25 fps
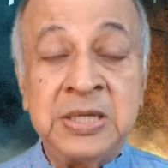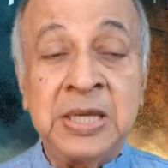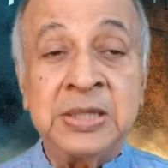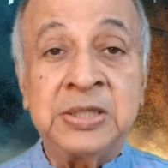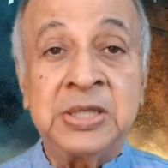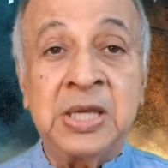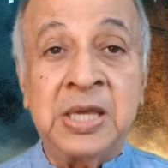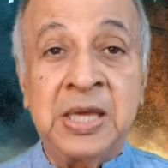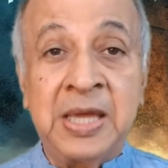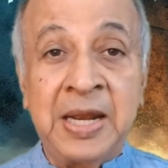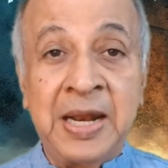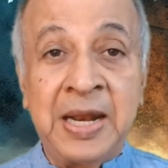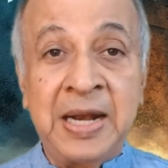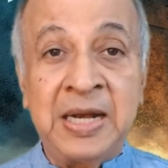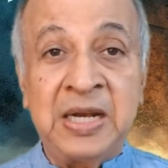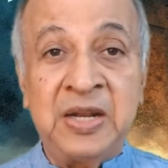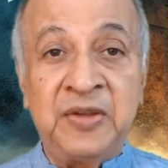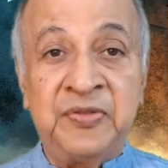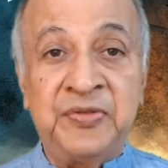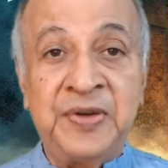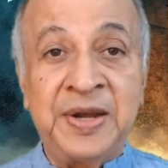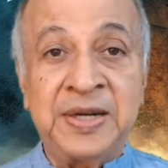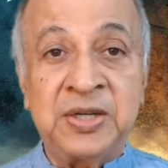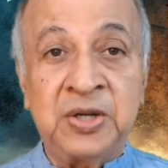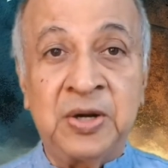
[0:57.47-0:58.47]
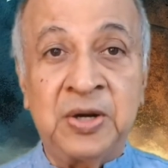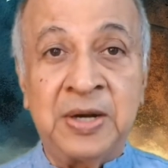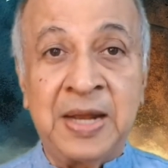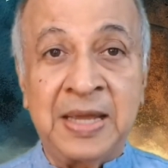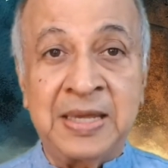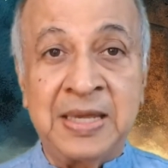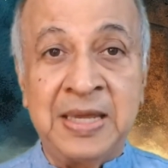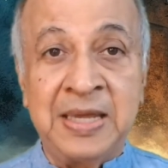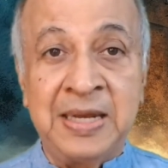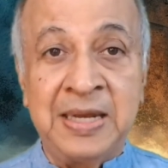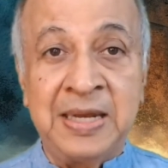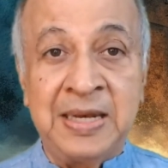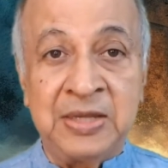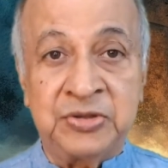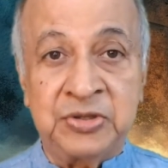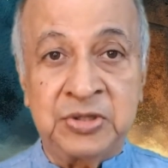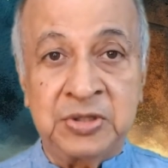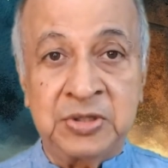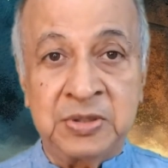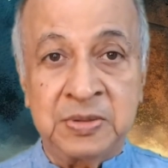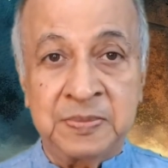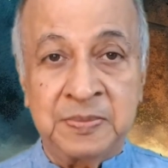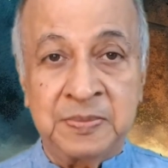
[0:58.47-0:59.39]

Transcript: has a great effect on Achilles.